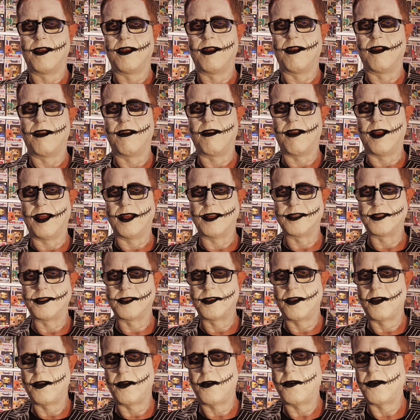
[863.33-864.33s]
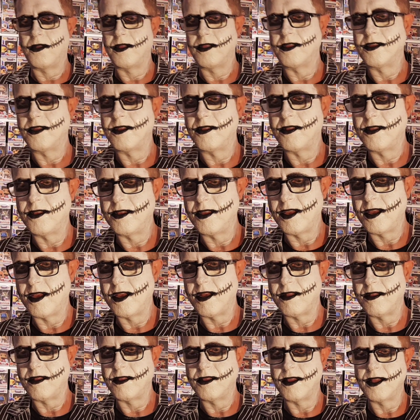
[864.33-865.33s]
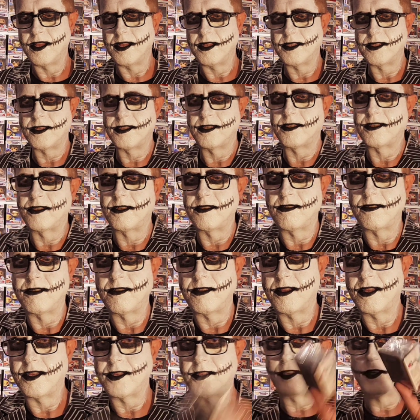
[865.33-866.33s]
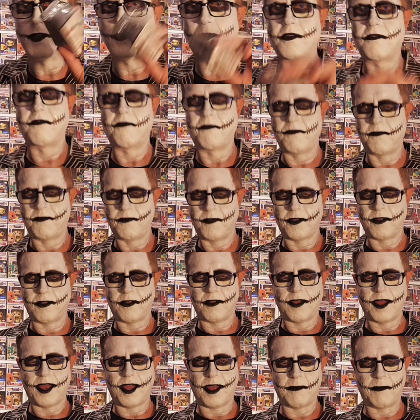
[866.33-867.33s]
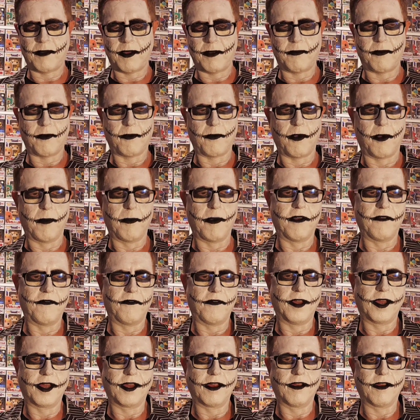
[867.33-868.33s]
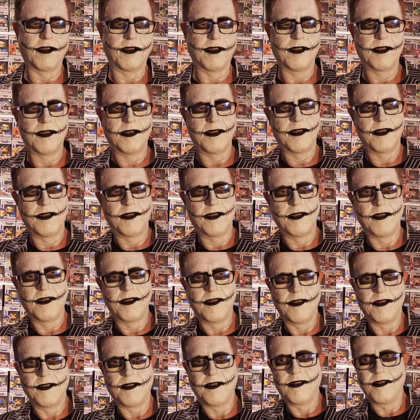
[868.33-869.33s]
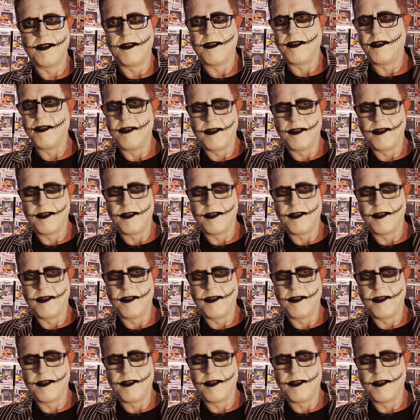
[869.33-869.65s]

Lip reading: All right, so now let's do a little handmade by robot figure. I